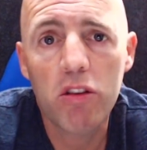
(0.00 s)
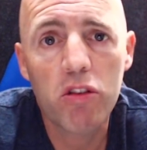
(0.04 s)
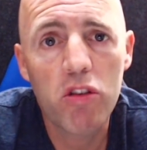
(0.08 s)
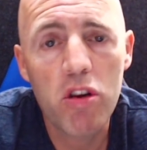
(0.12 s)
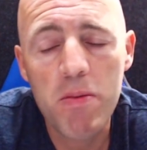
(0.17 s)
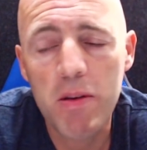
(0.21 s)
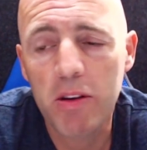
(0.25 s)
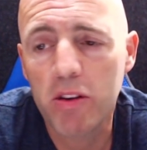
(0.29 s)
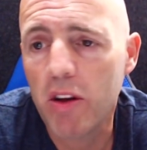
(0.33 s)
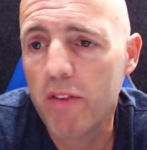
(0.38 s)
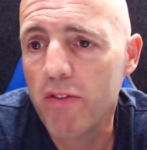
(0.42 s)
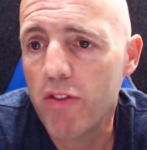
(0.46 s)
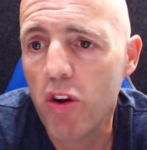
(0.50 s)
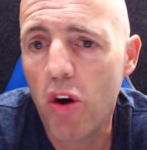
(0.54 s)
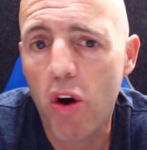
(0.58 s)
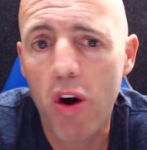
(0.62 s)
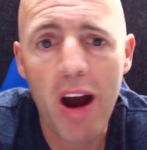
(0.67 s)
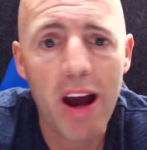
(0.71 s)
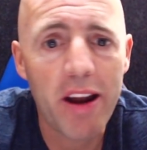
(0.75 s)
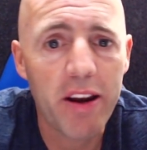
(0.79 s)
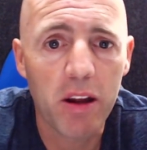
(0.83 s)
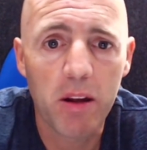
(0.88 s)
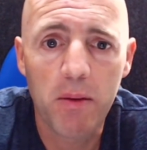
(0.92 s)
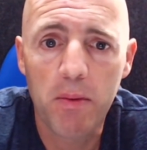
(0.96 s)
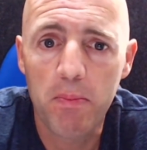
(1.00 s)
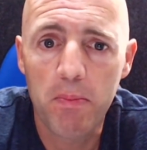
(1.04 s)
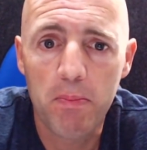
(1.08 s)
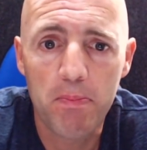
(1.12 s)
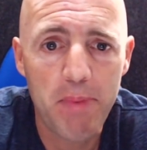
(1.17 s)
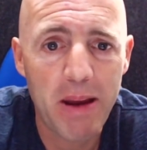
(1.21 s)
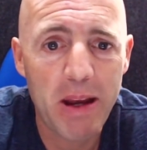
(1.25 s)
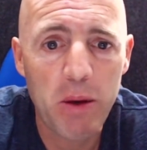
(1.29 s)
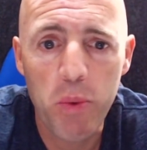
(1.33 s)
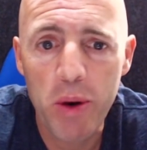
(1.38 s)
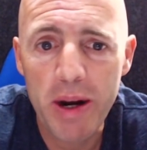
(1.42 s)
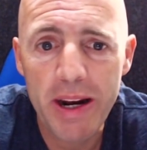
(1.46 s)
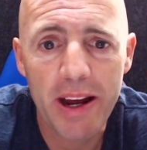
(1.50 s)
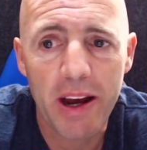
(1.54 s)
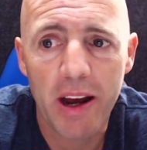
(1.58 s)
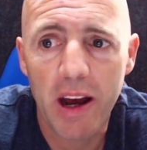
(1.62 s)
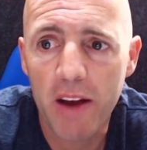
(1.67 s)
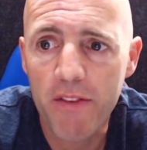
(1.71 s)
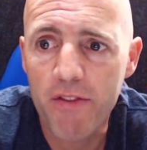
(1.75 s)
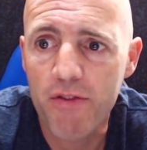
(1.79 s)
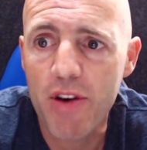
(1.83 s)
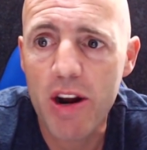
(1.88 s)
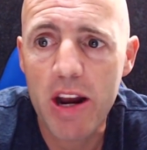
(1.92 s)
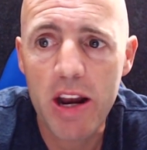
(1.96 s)
3 months, I've not had a big winner.
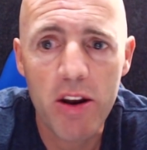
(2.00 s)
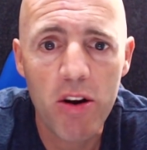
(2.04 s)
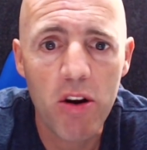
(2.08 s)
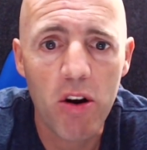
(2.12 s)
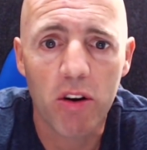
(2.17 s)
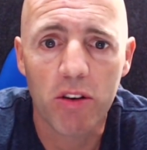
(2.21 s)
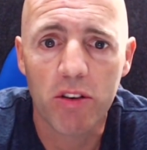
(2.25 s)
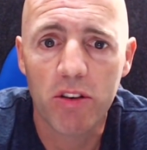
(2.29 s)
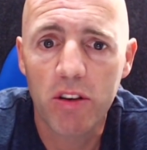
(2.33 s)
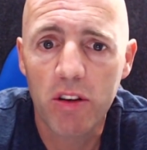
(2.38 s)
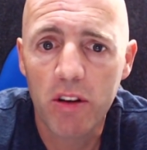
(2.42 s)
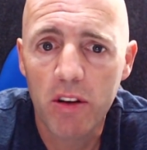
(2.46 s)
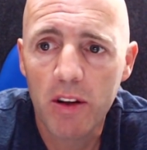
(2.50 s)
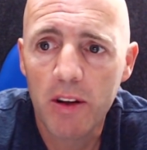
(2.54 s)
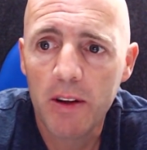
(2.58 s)
I've really not.